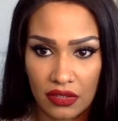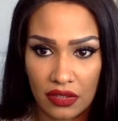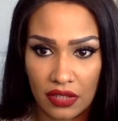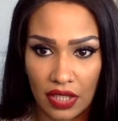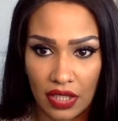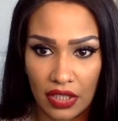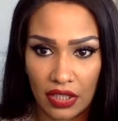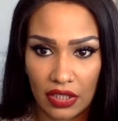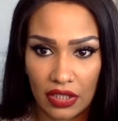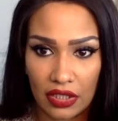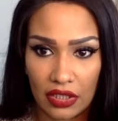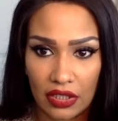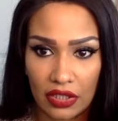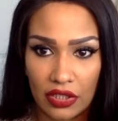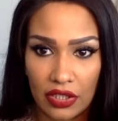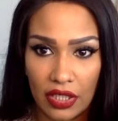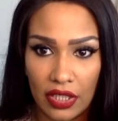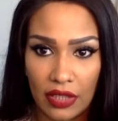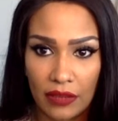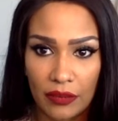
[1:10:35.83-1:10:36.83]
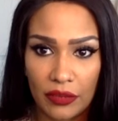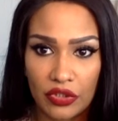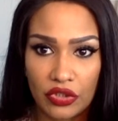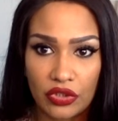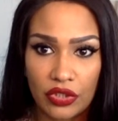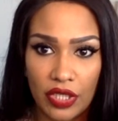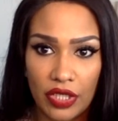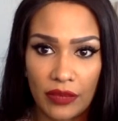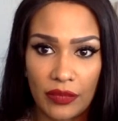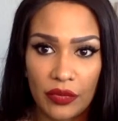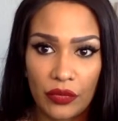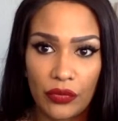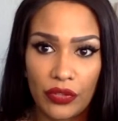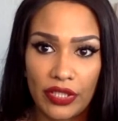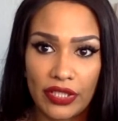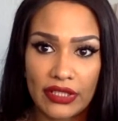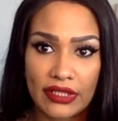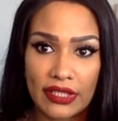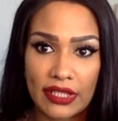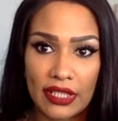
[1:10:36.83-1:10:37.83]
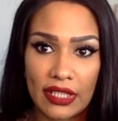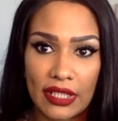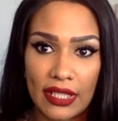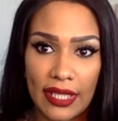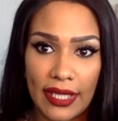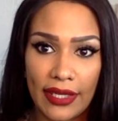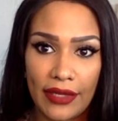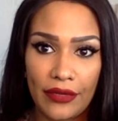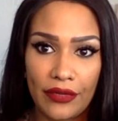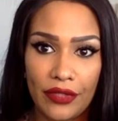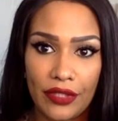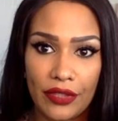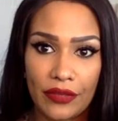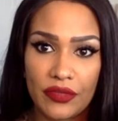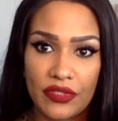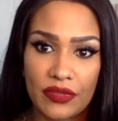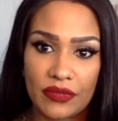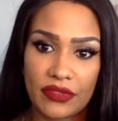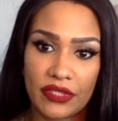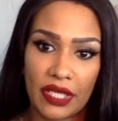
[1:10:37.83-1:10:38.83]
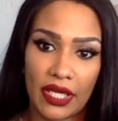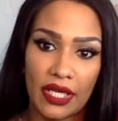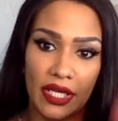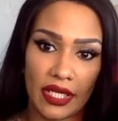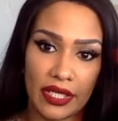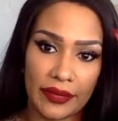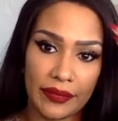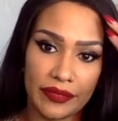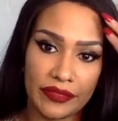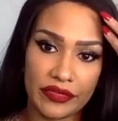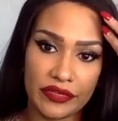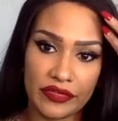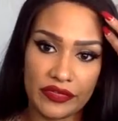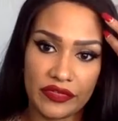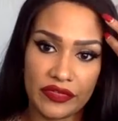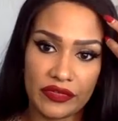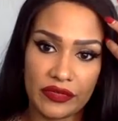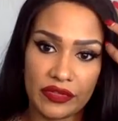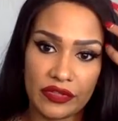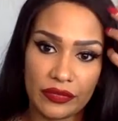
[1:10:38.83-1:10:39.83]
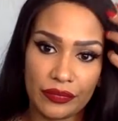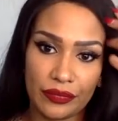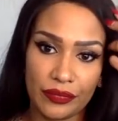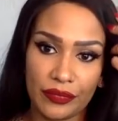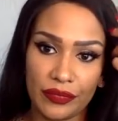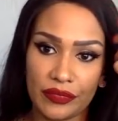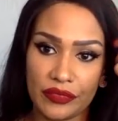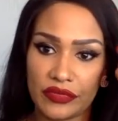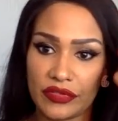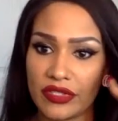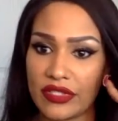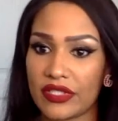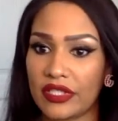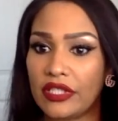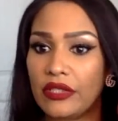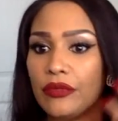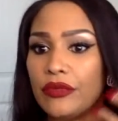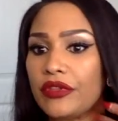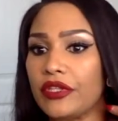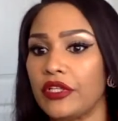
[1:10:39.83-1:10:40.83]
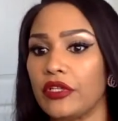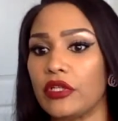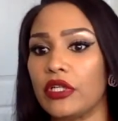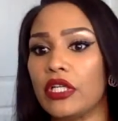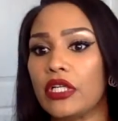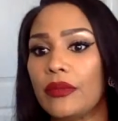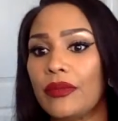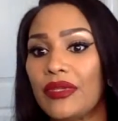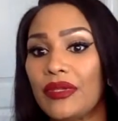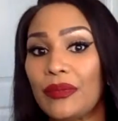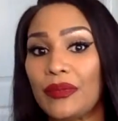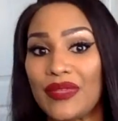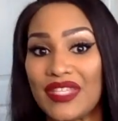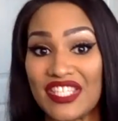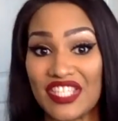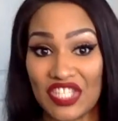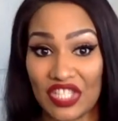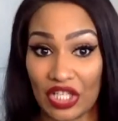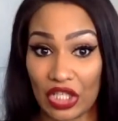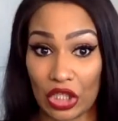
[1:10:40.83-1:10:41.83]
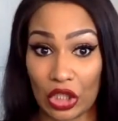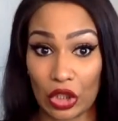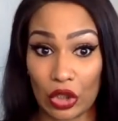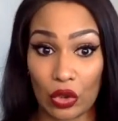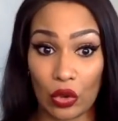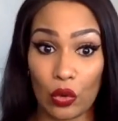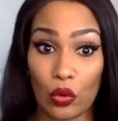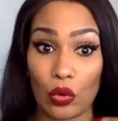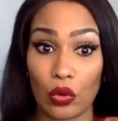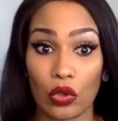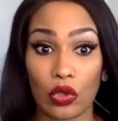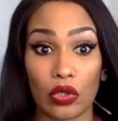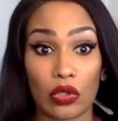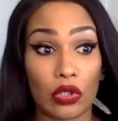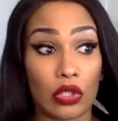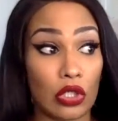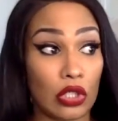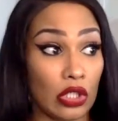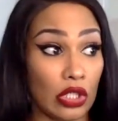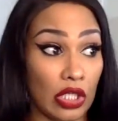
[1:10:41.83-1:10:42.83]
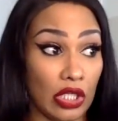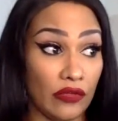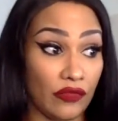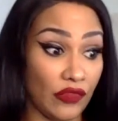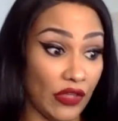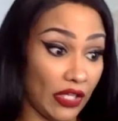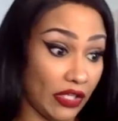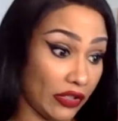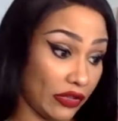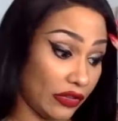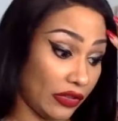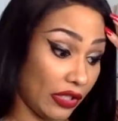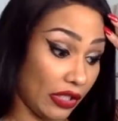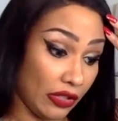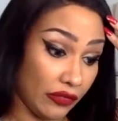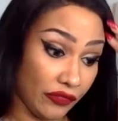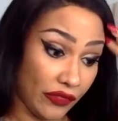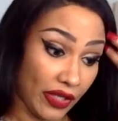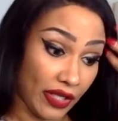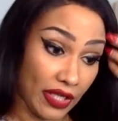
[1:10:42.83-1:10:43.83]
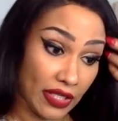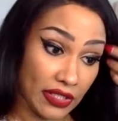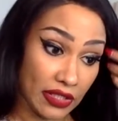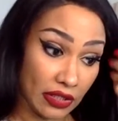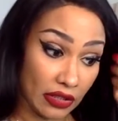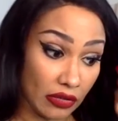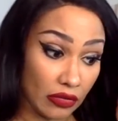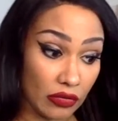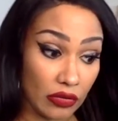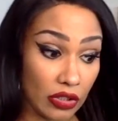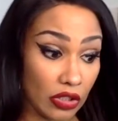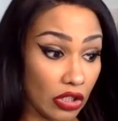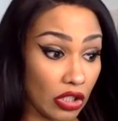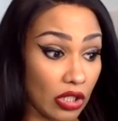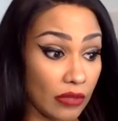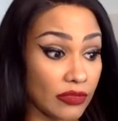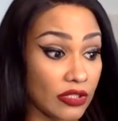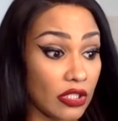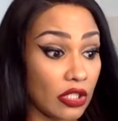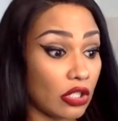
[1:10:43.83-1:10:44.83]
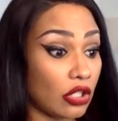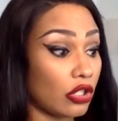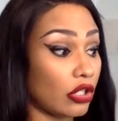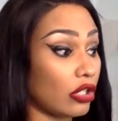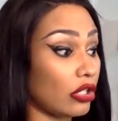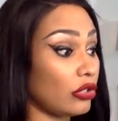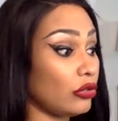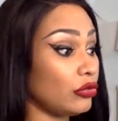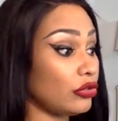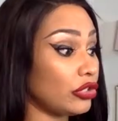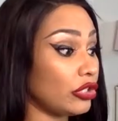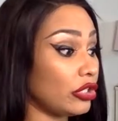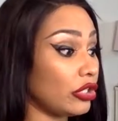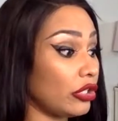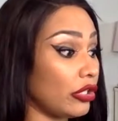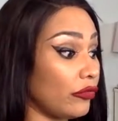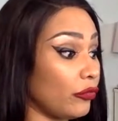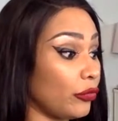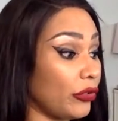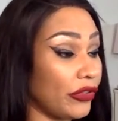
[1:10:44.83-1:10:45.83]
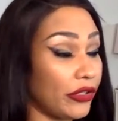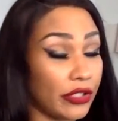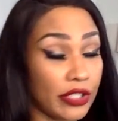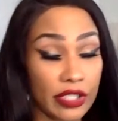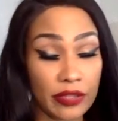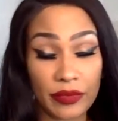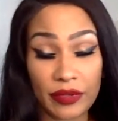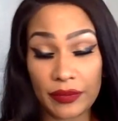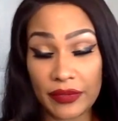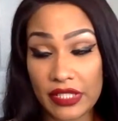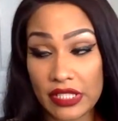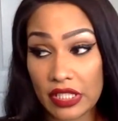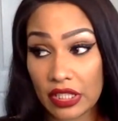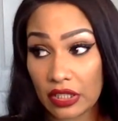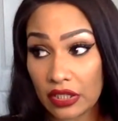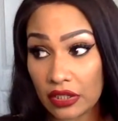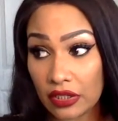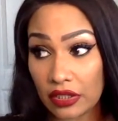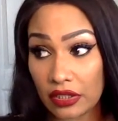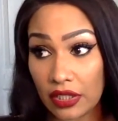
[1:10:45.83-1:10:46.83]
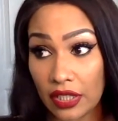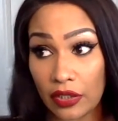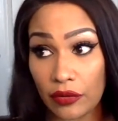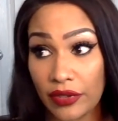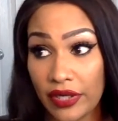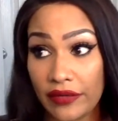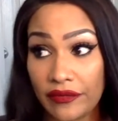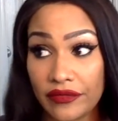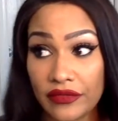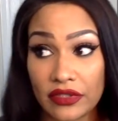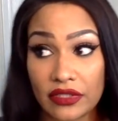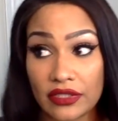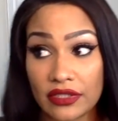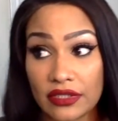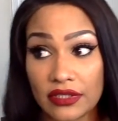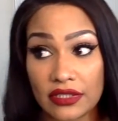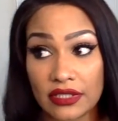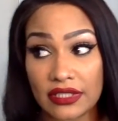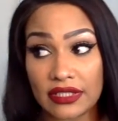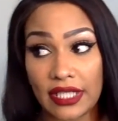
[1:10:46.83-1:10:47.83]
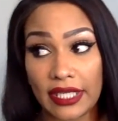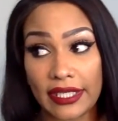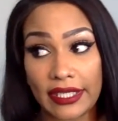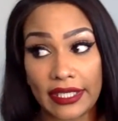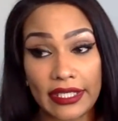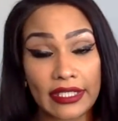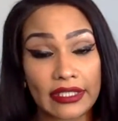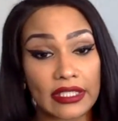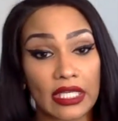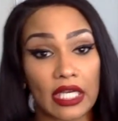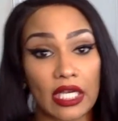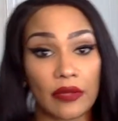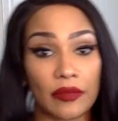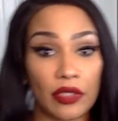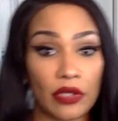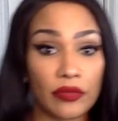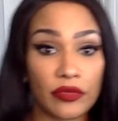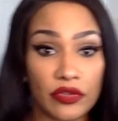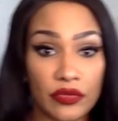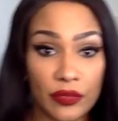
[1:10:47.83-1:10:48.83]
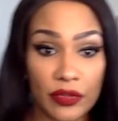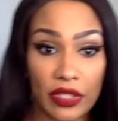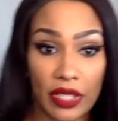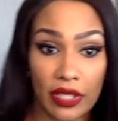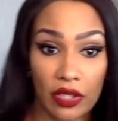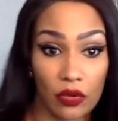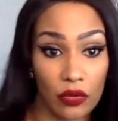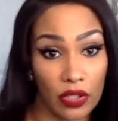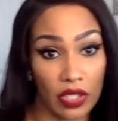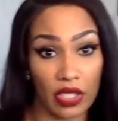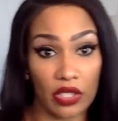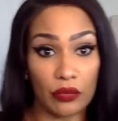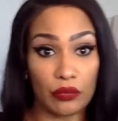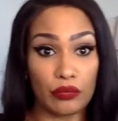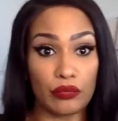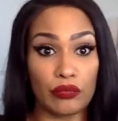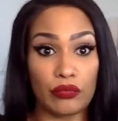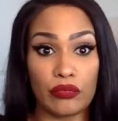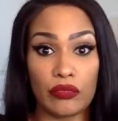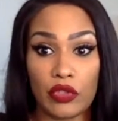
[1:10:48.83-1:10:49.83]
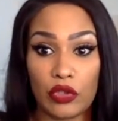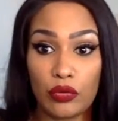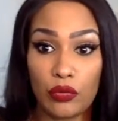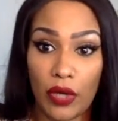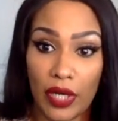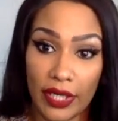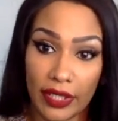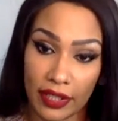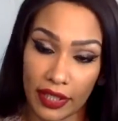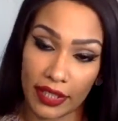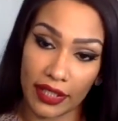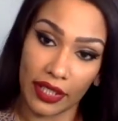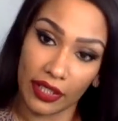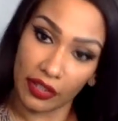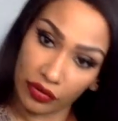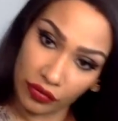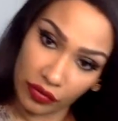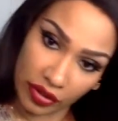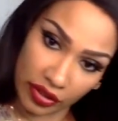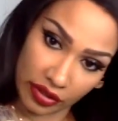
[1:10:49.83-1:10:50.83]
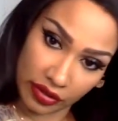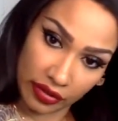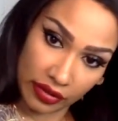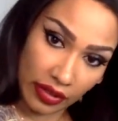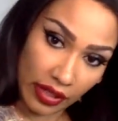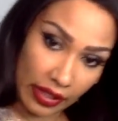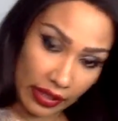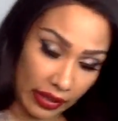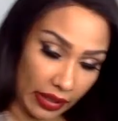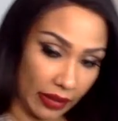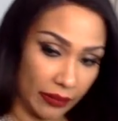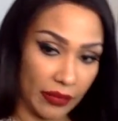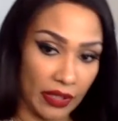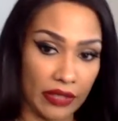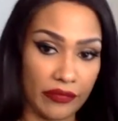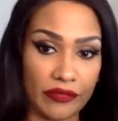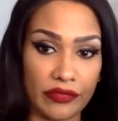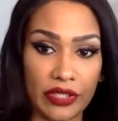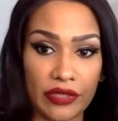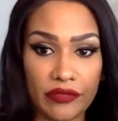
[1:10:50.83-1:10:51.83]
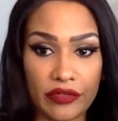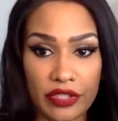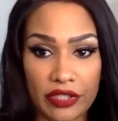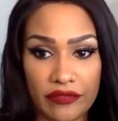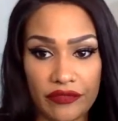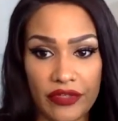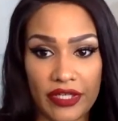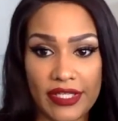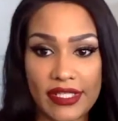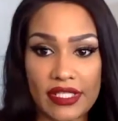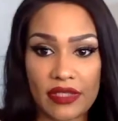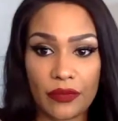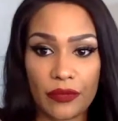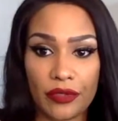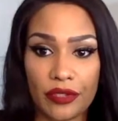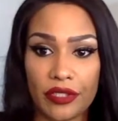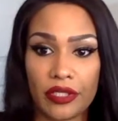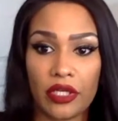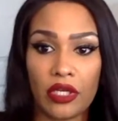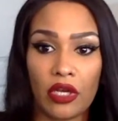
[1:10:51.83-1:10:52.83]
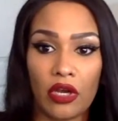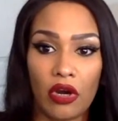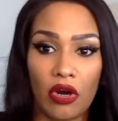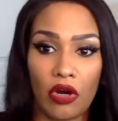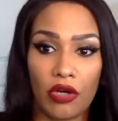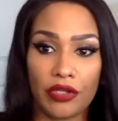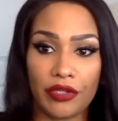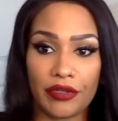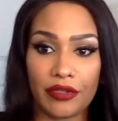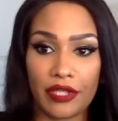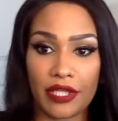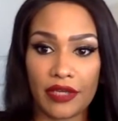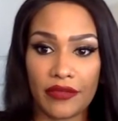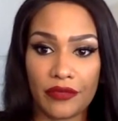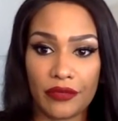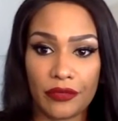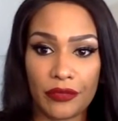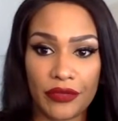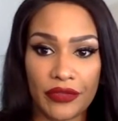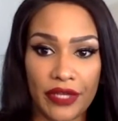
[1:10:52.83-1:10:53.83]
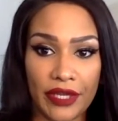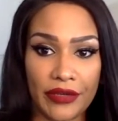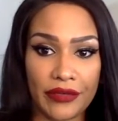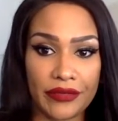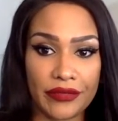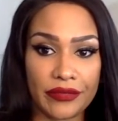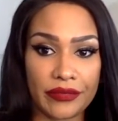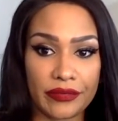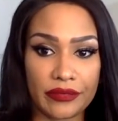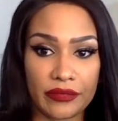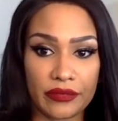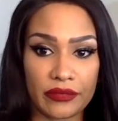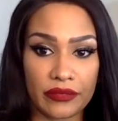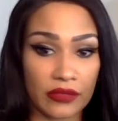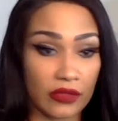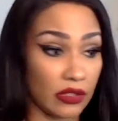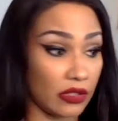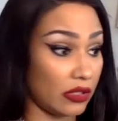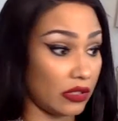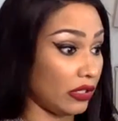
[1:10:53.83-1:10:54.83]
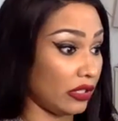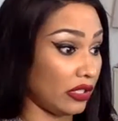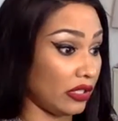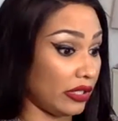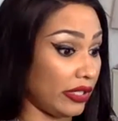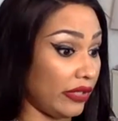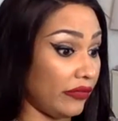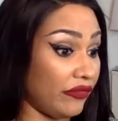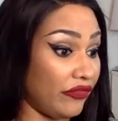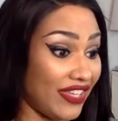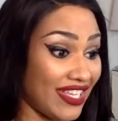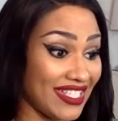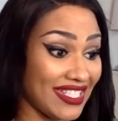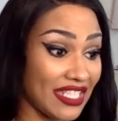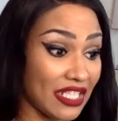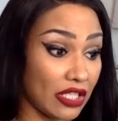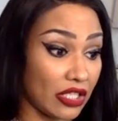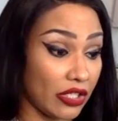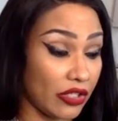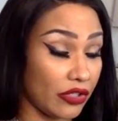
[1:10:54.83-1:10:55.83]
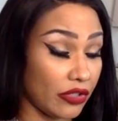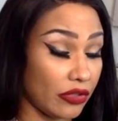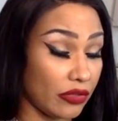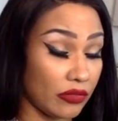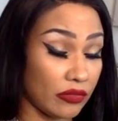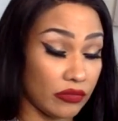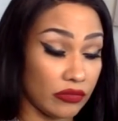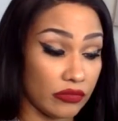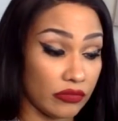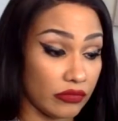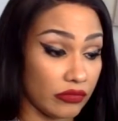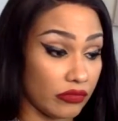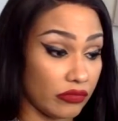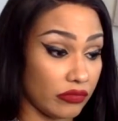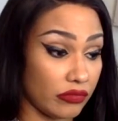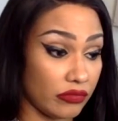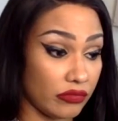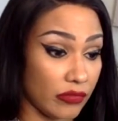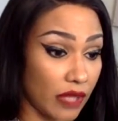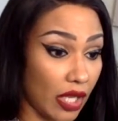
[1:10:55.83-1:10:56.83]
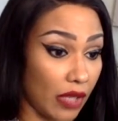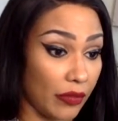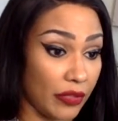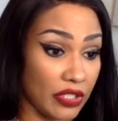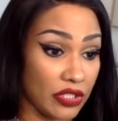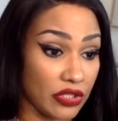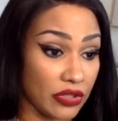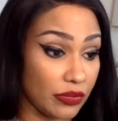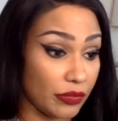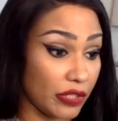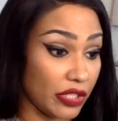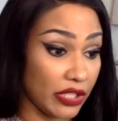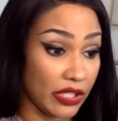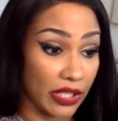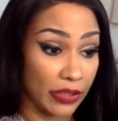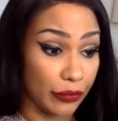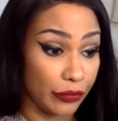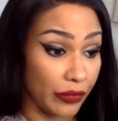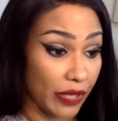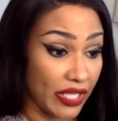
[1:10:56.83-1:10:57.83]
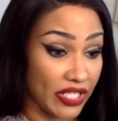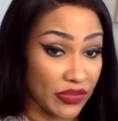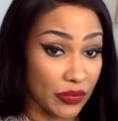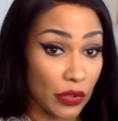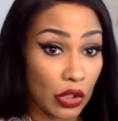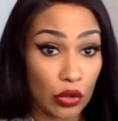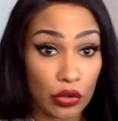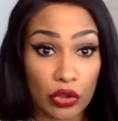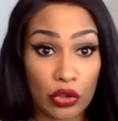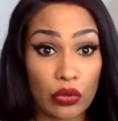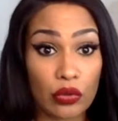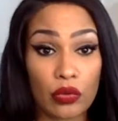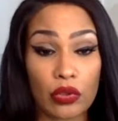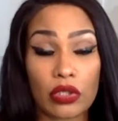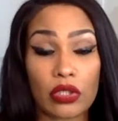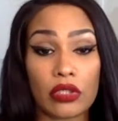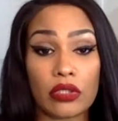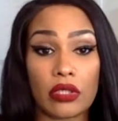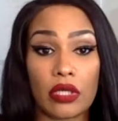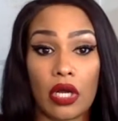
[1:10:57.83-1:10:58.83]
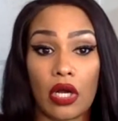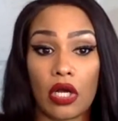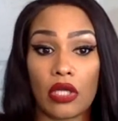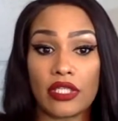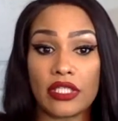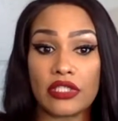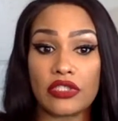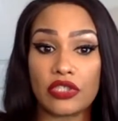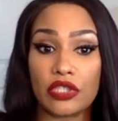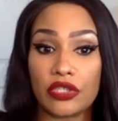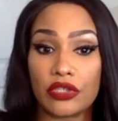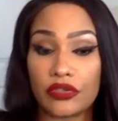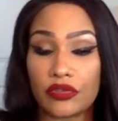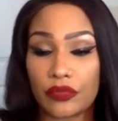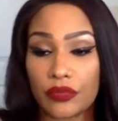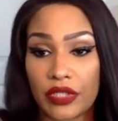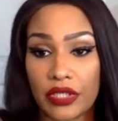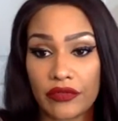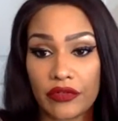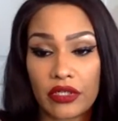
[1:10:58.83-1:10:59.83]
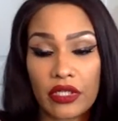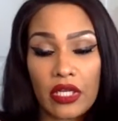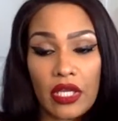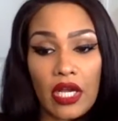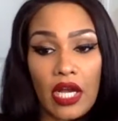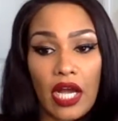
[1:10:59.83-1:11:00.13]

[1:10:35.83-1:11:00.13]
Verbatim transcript: But you gotta be willing to allow them some time to see what they're gonna be missing, or if they can think fast and can come to the conclusion of what they're gonna be missing, they don't have to take any time. They'll just be like, okay, you're right. I can't do nothing. I'm never gonna find someone on your level without investing another how much money that I spent on you or all these years or whatever.